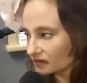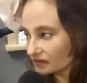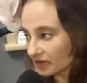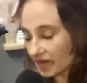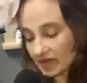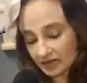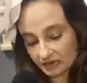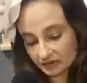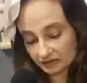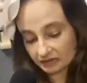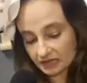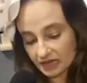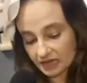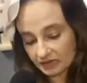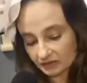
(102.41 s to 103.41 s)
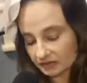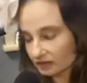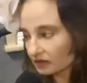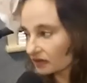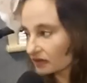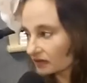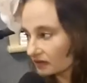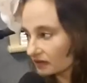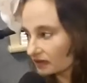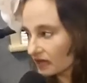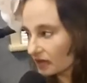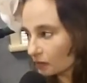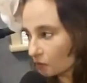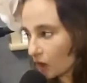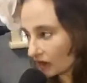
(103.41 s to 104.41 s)
It lasts forever. Yeah,
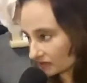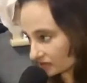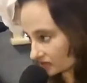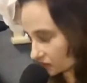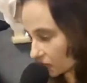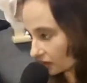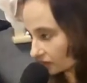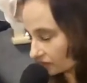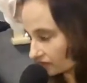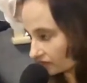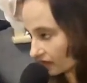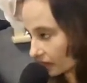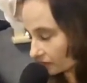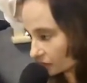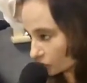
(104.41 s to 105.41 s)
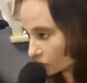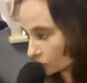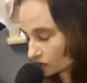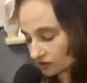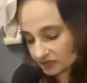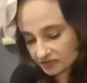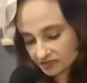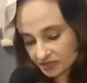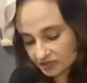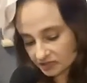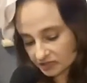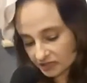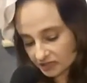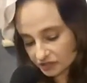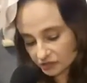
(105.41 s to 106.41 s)
well, a sign of youth is that
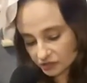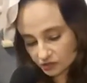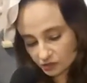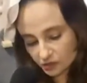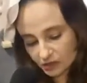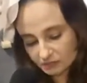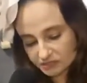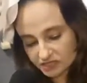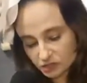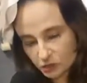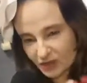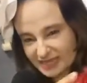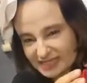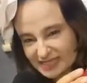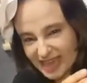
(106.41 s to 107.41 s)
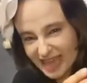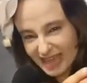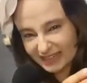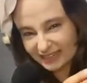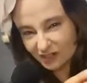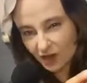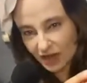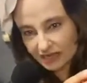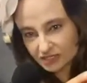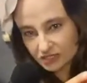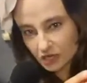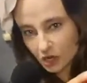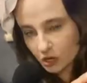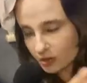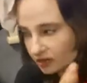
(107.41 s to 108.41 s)
you need to squeeze the head like
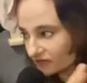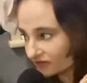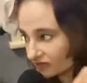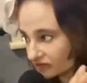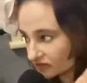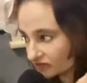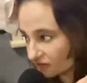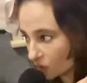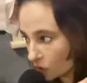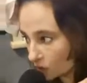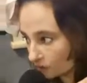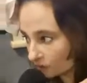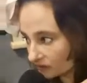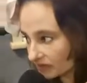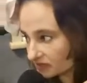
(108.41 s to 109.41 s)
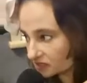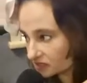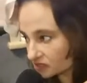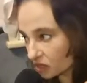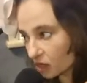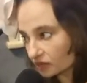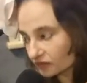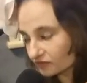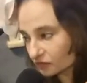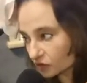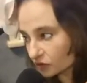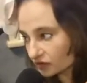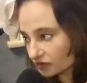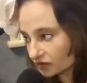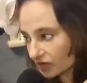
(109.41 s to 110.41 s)
so, and if it's firm, that's a sign of
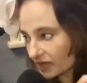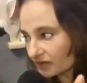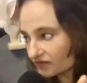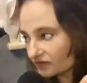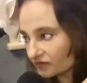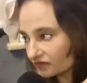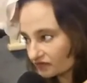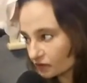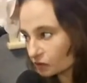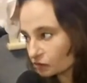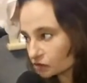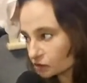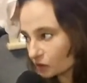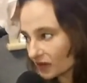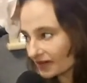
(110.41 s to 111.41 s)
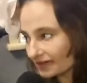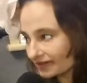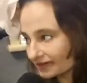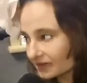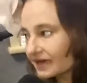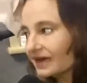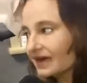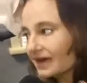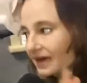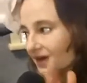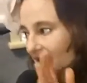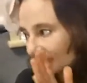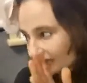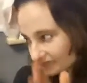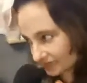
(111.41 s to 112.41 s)
youth, and if it feels weak,
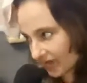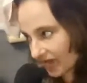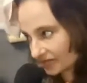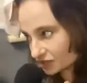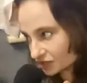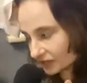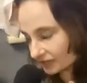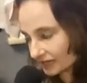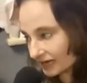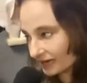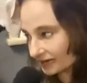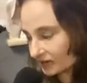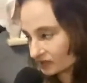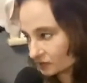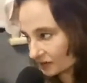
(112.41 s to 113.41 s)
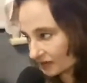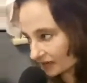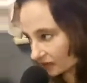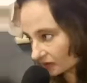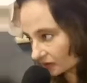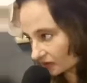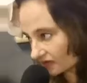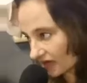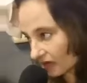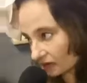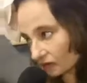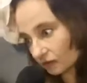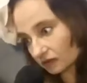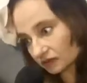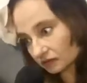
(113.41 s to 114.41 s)
it's aging. Now, speaking of how
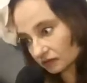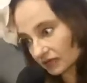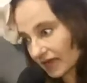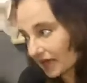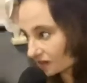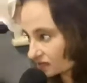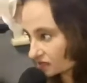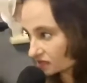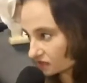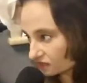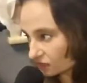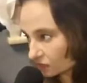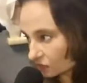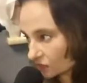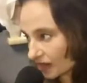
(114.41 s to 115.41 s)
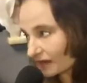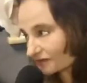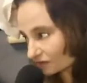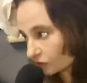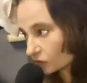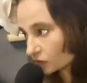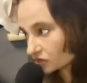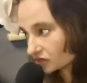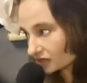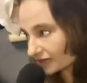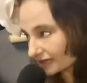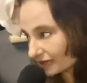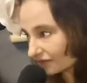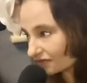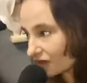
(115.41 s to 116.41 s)
long it lasts for,
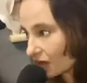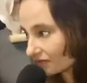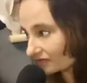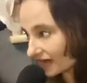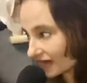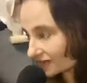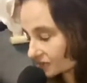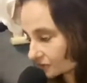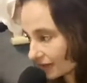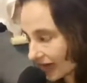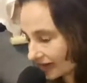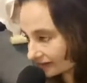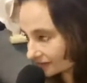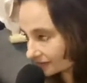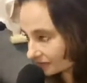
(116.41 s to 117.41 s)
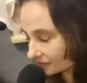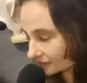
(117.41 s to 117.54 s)
unfortunately, 5 days max.